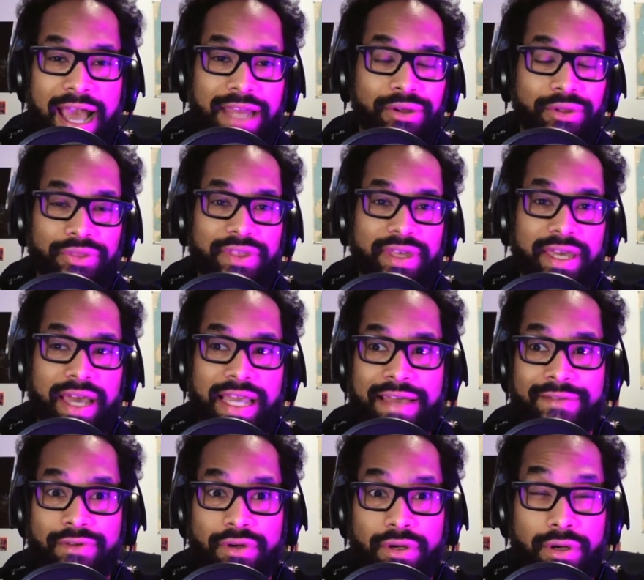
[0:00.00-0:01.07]
I don't think I
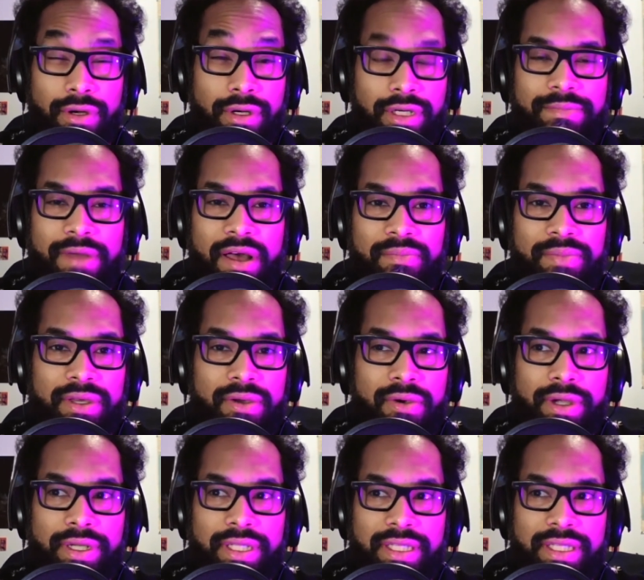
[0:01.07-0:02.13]
ever heard about
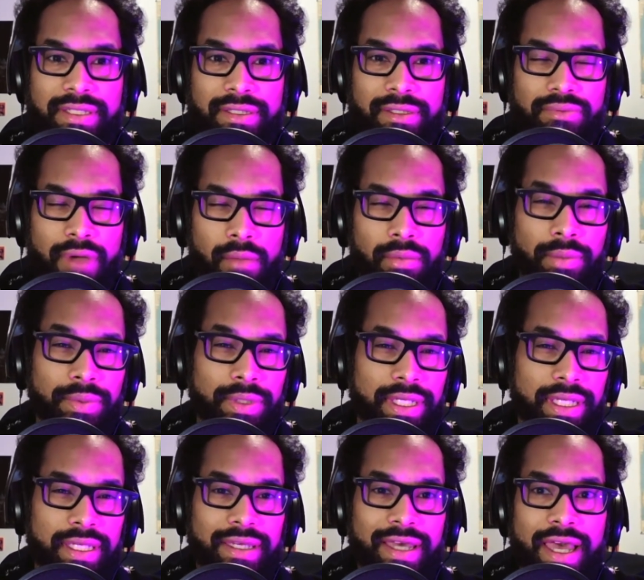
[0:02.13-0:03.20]
Bitcoin until
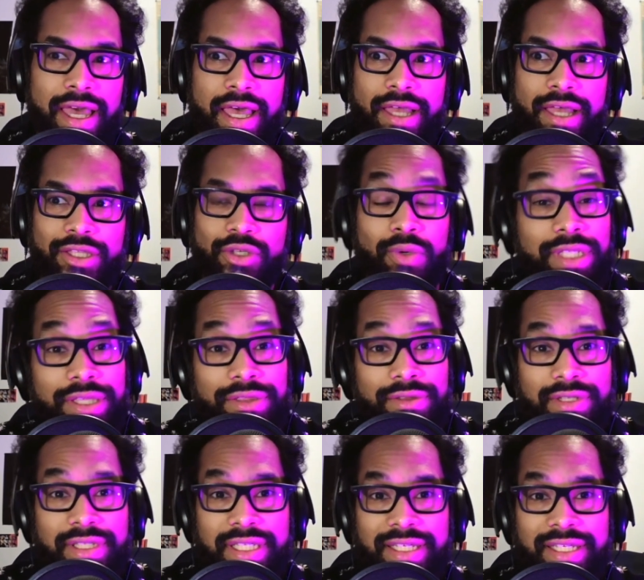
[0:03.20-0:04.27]
probably
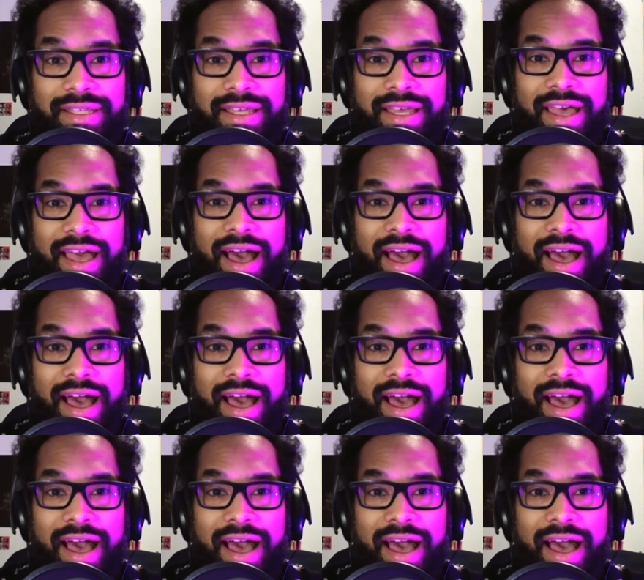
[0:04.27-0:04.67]
2013.